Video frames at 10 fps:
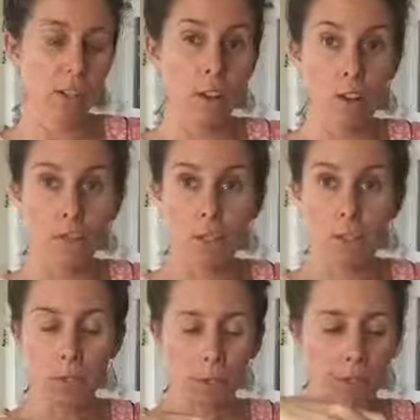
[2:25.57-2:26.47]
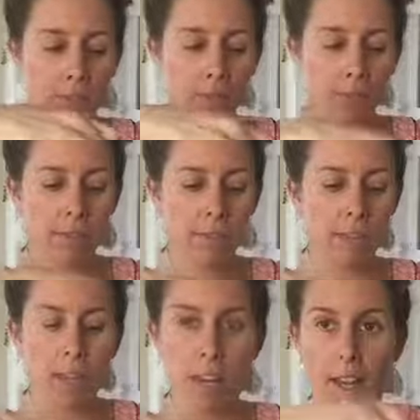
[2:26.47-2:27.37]
of the saucepan
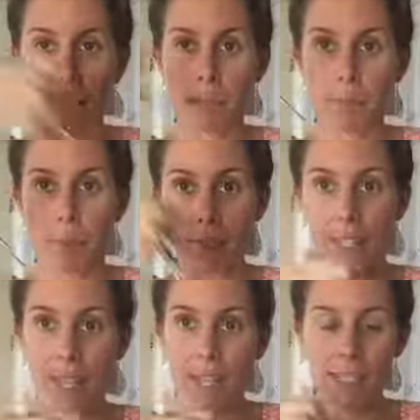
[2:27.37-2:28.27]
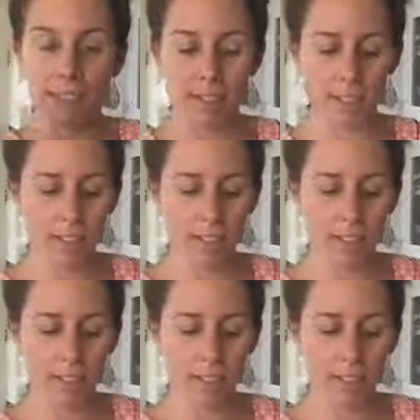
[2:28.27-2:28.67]
and put the end